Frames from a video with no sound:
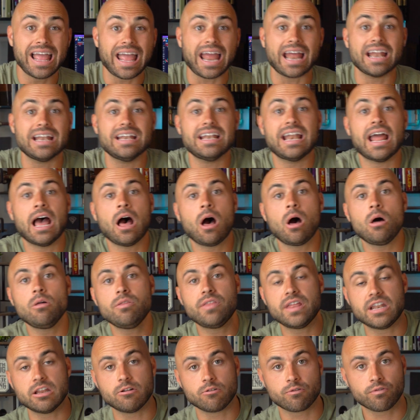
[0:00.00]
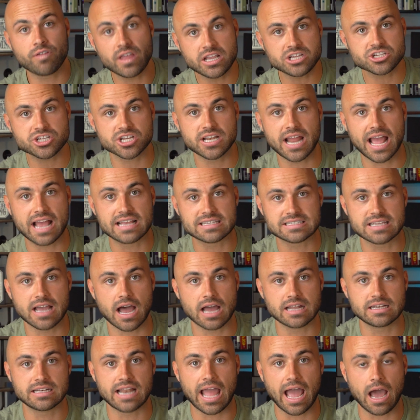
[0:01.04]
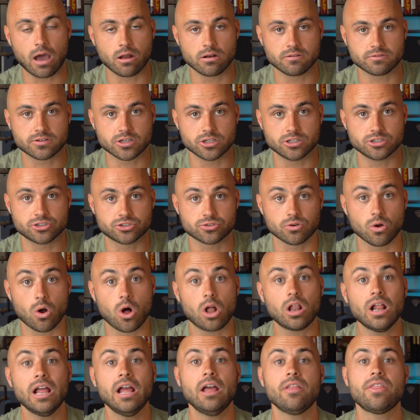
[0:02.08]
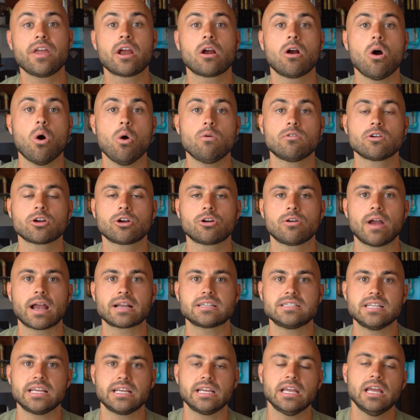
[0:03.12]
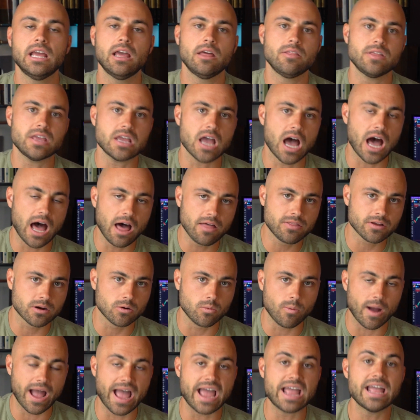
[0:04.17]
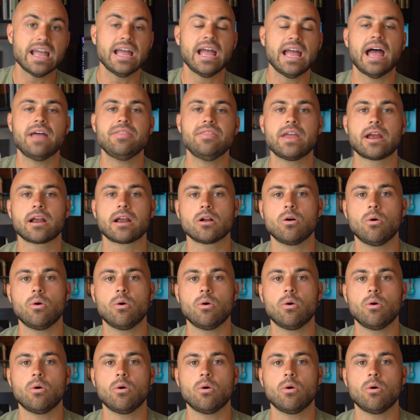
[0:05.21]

And now that inflation has gotten out of control, they're overcorrecting the other way, and they are